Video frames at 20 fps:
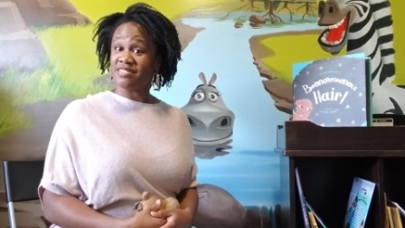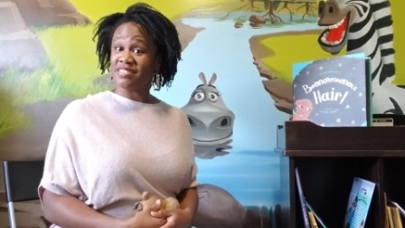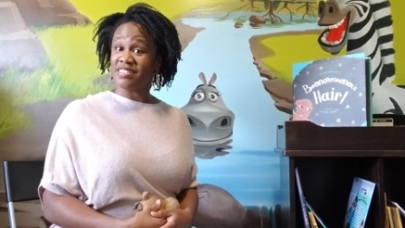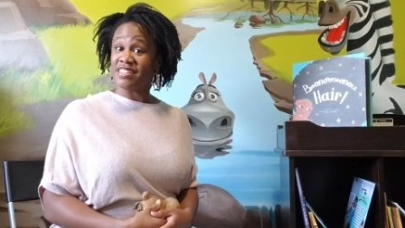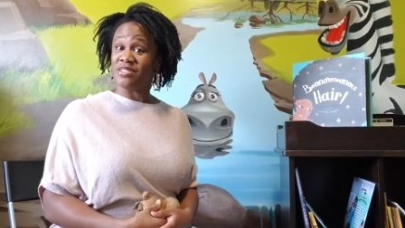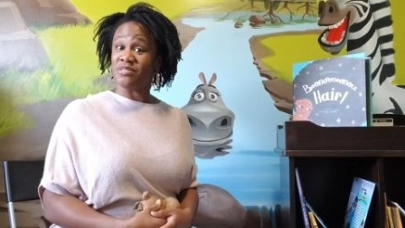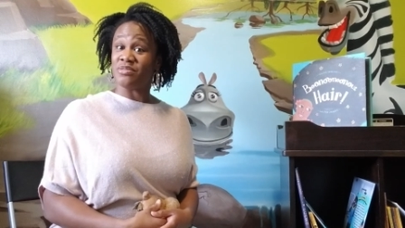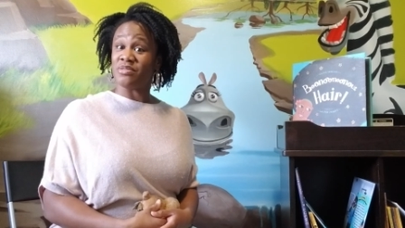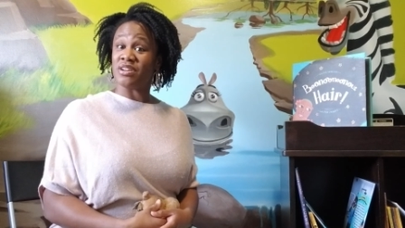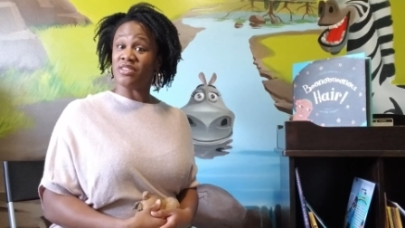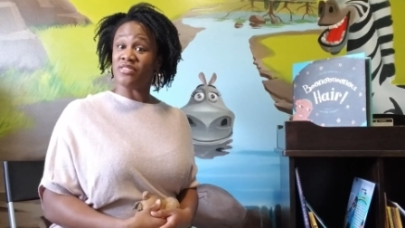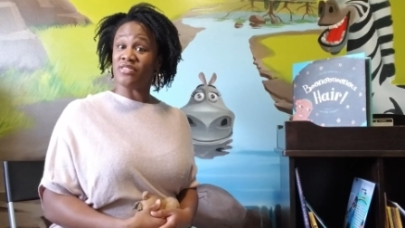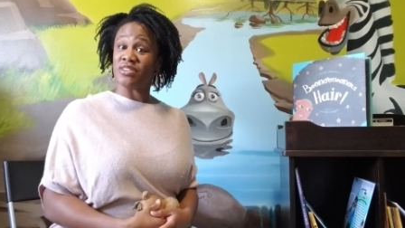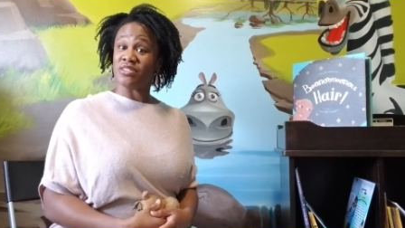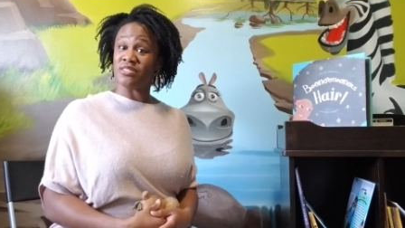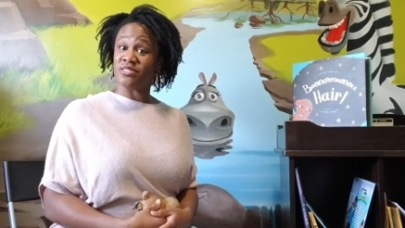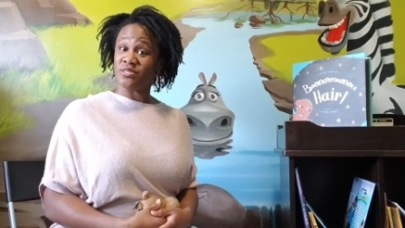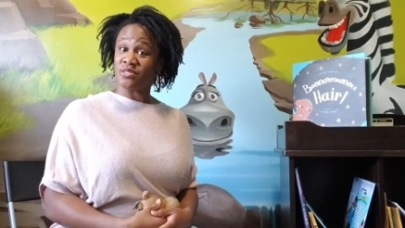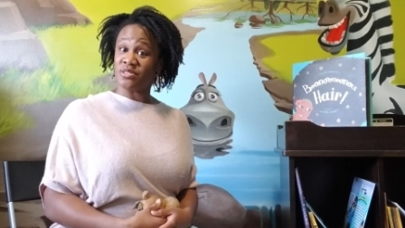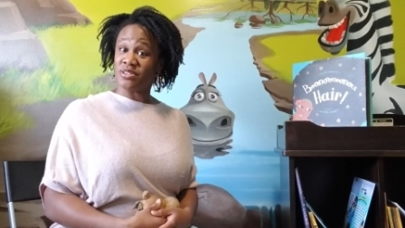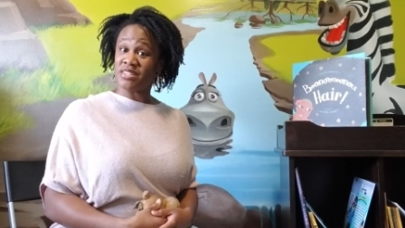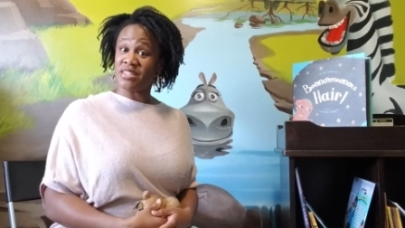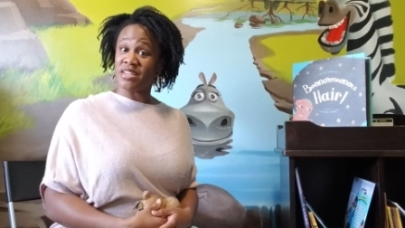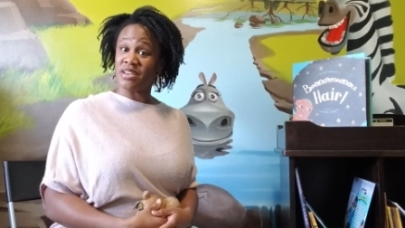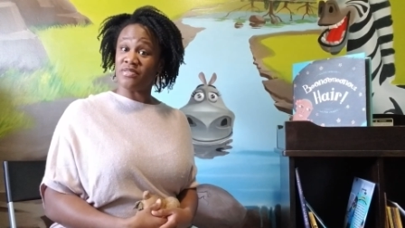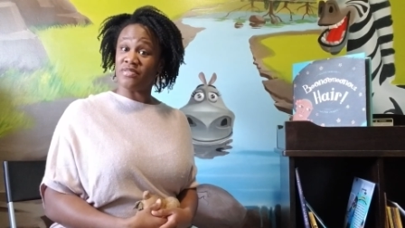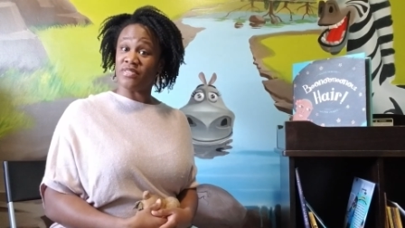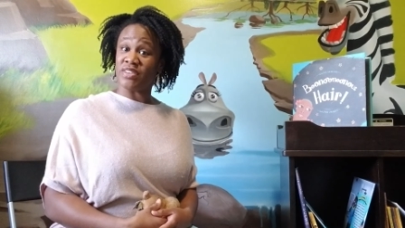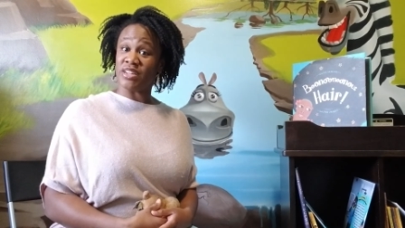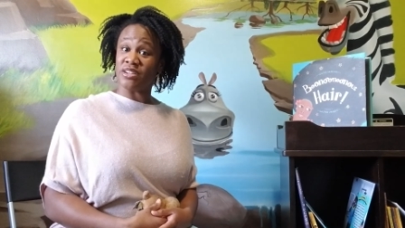in one of our
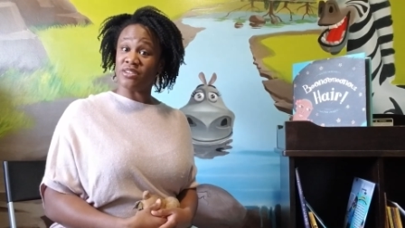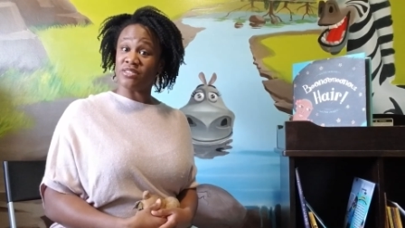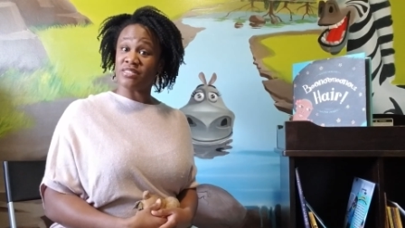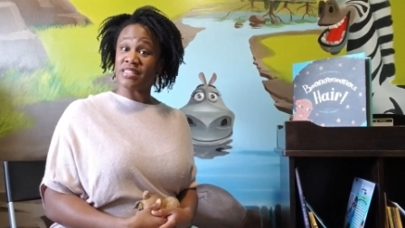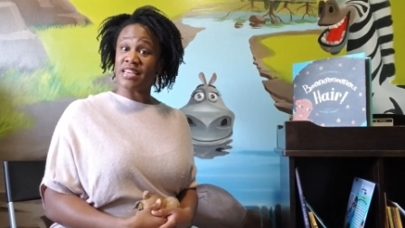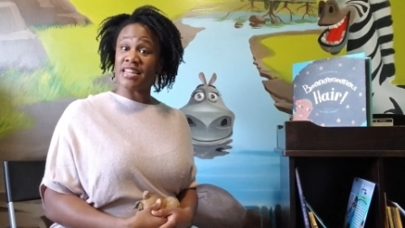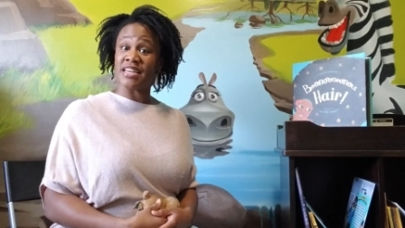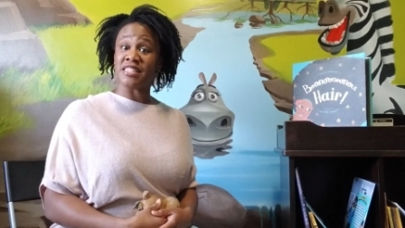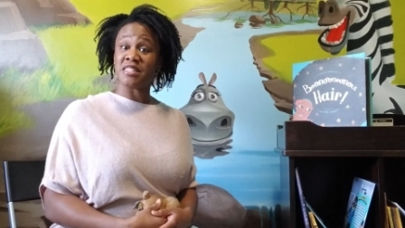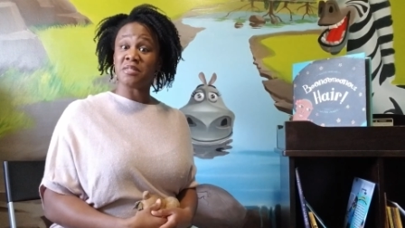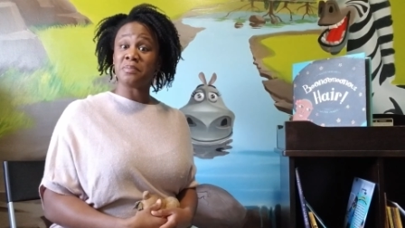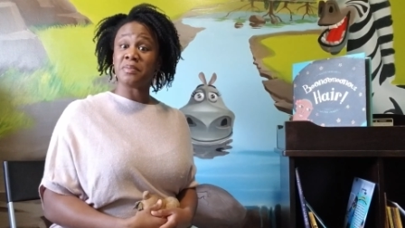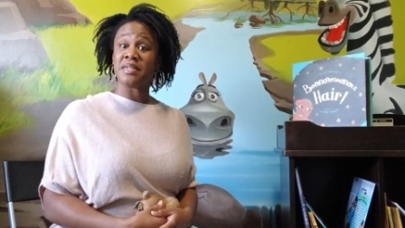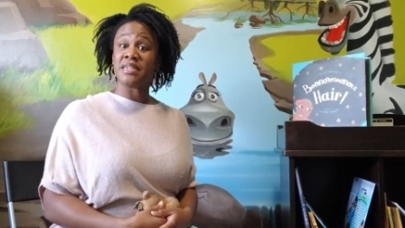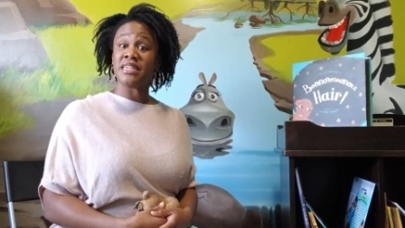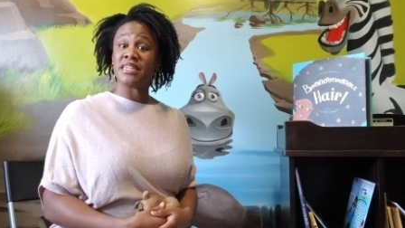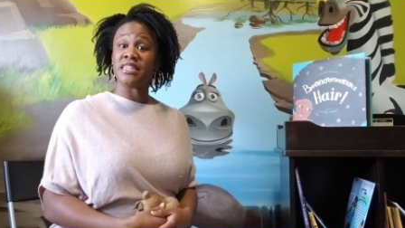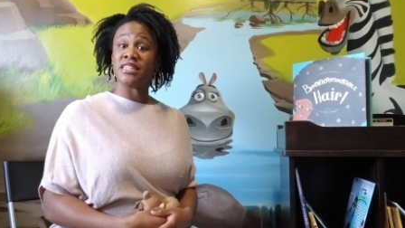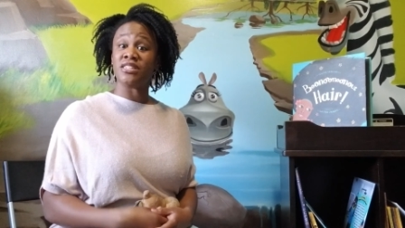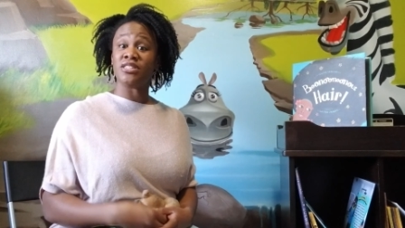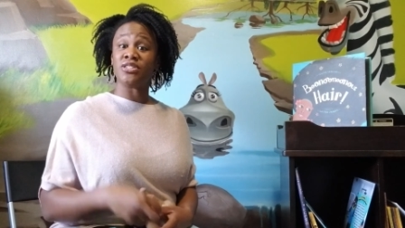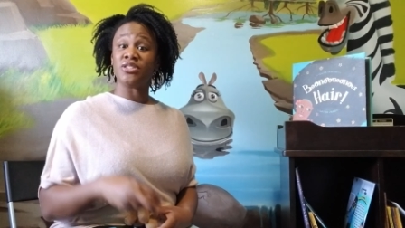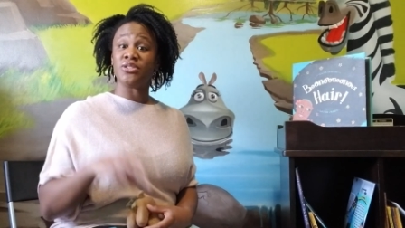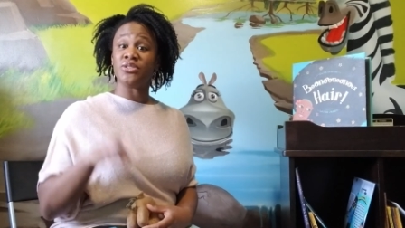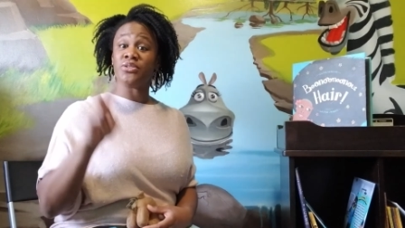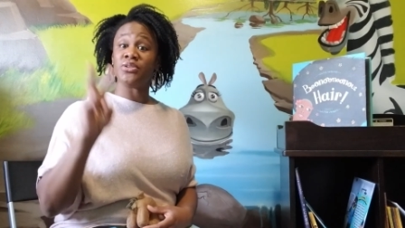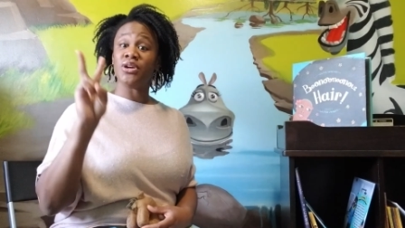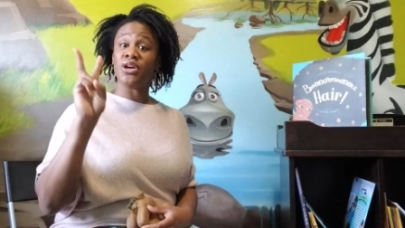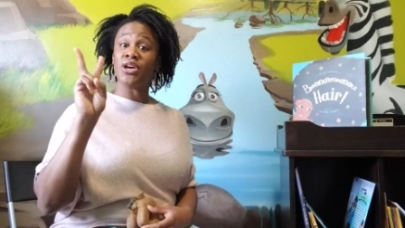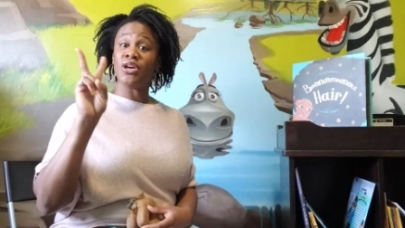storytime videos, and I split it into
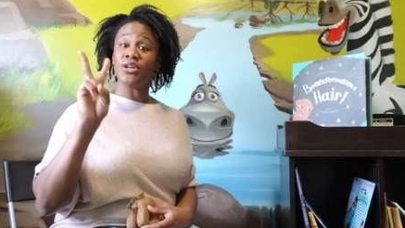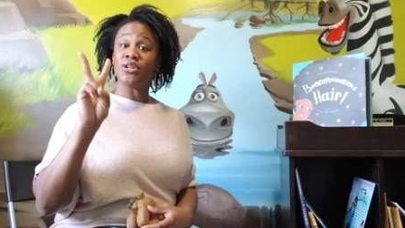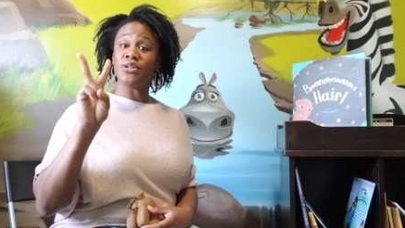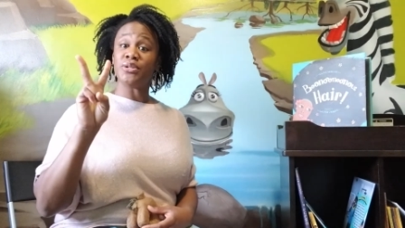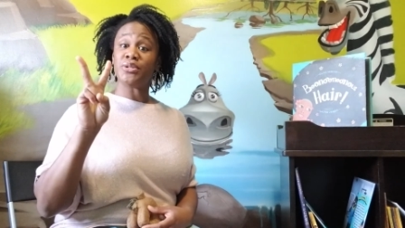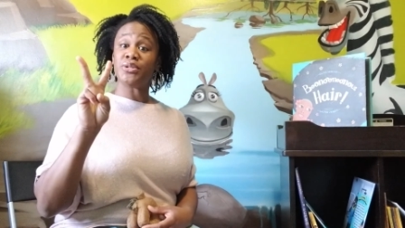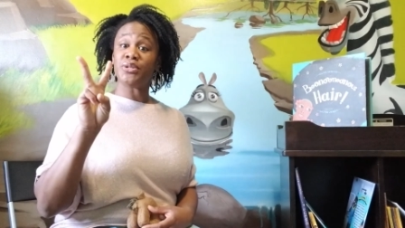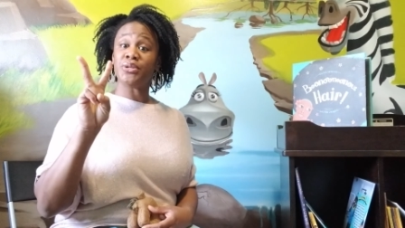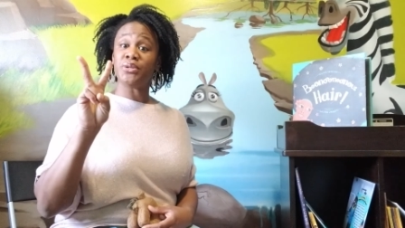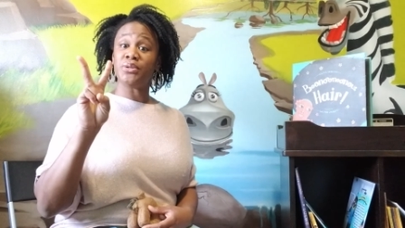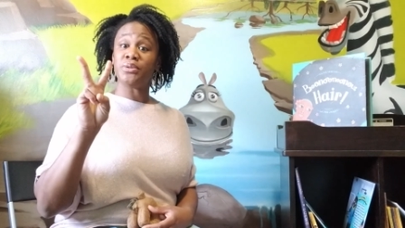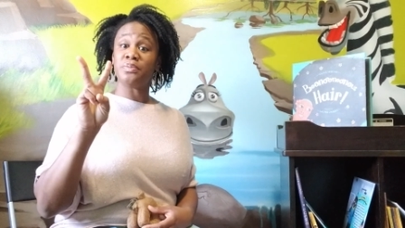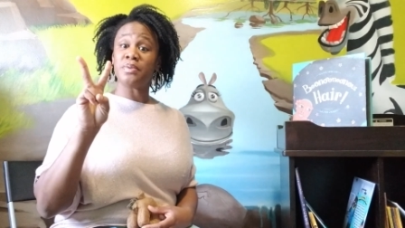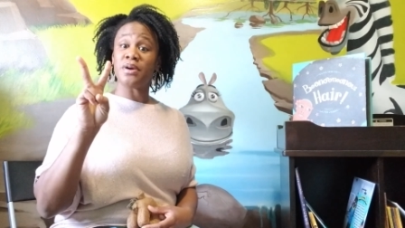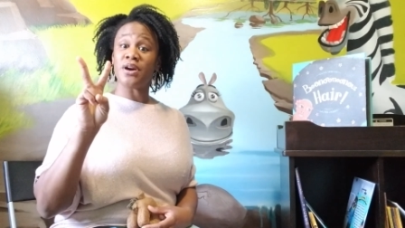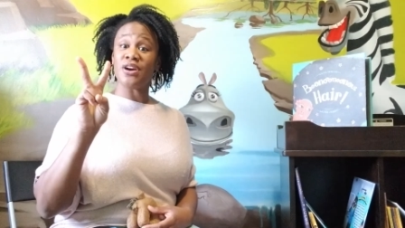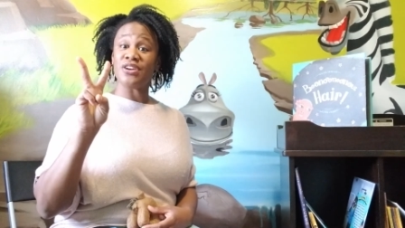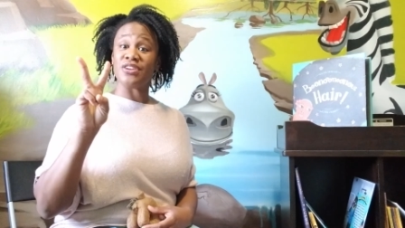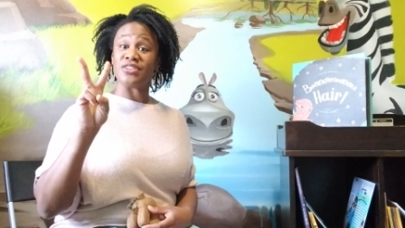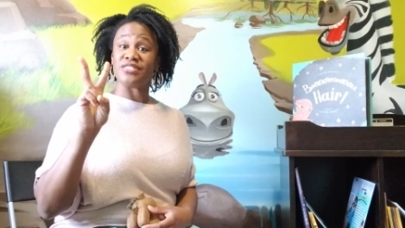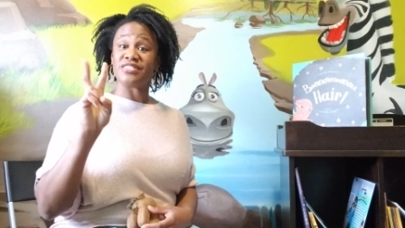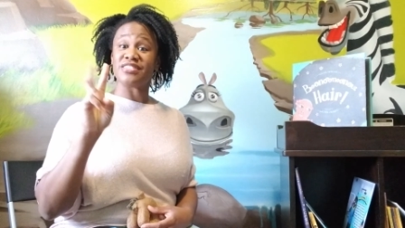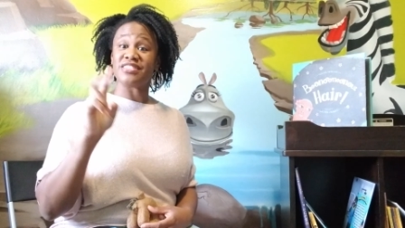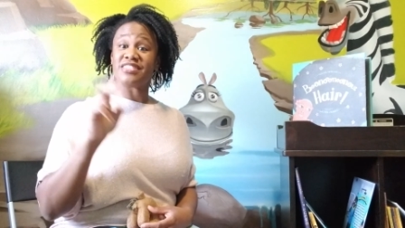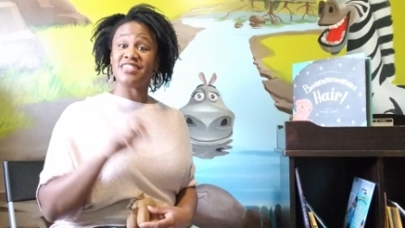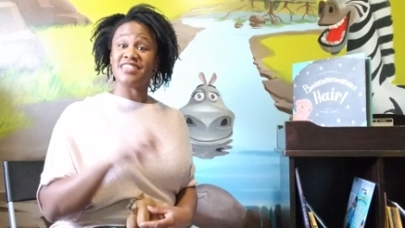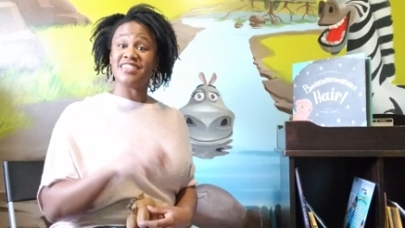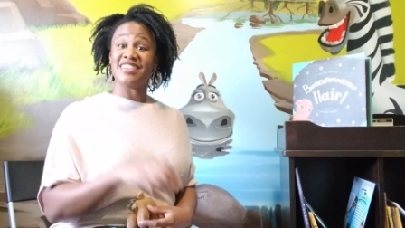2 parts.